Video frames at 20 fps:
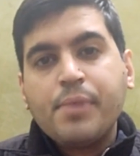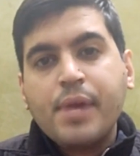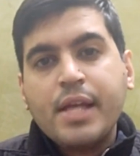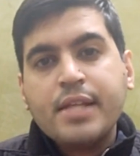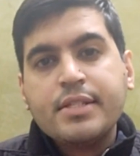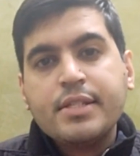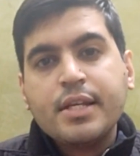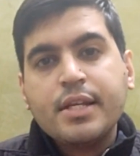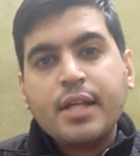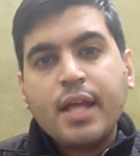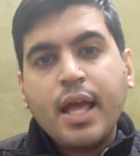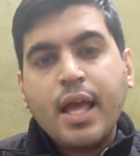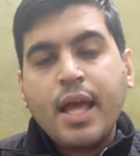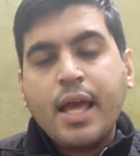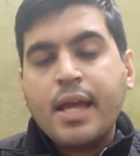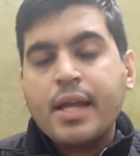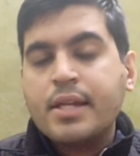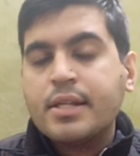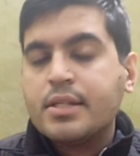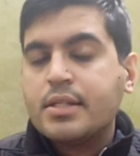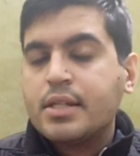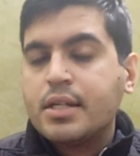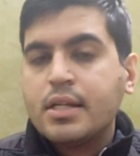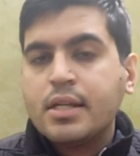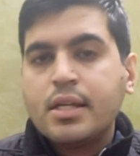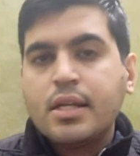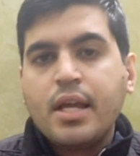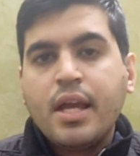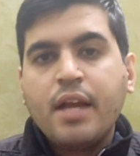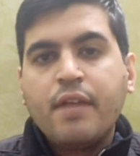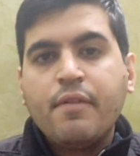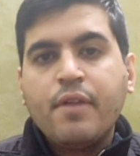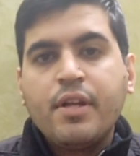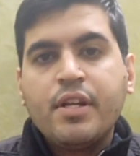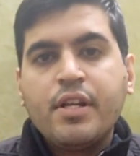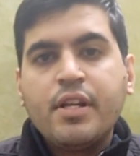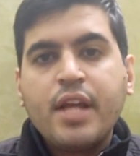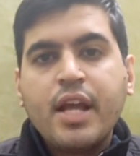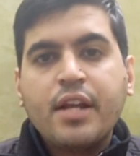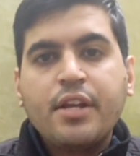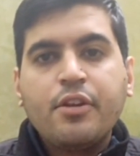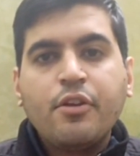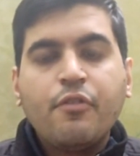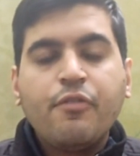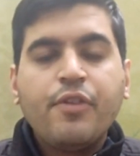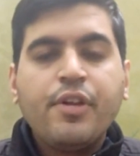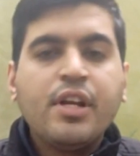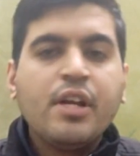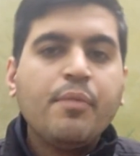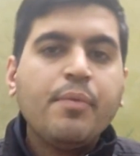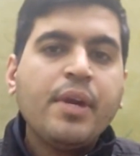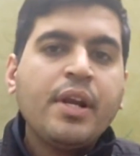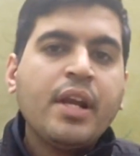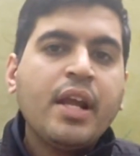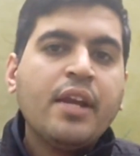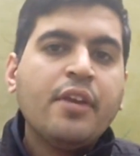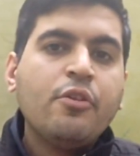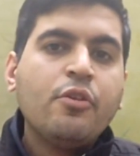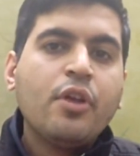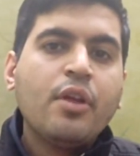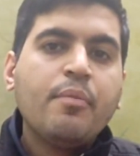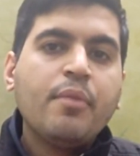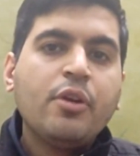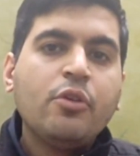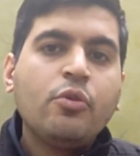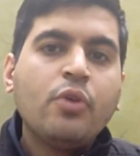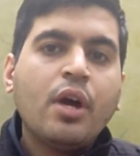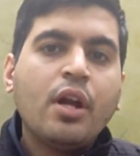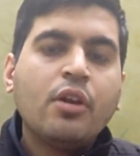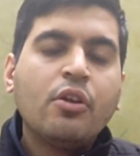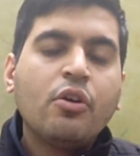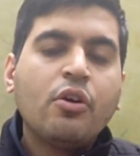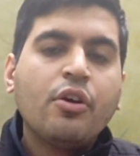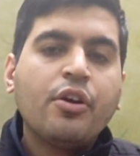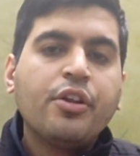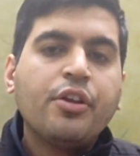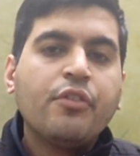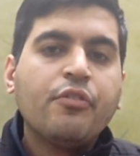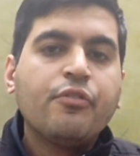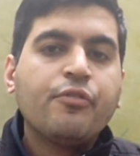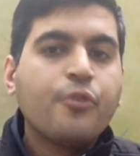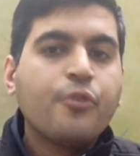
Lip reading: press it and it will detect your fingerprint and you're able to unlock your